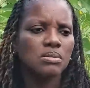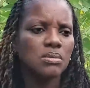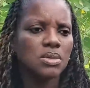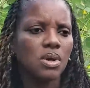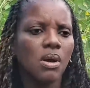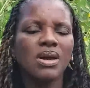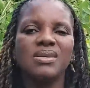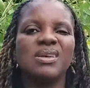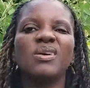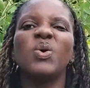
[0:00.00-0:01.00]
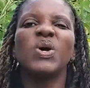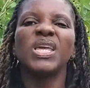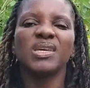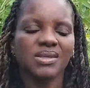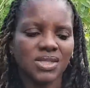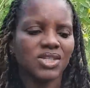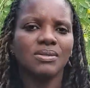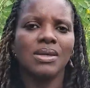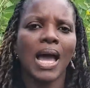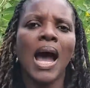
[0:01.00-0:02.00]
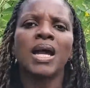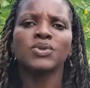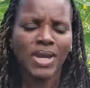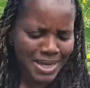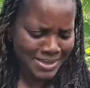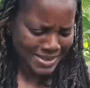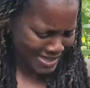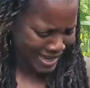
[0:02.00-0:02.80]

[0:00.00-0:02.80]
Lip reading: No, old age. Arthritis.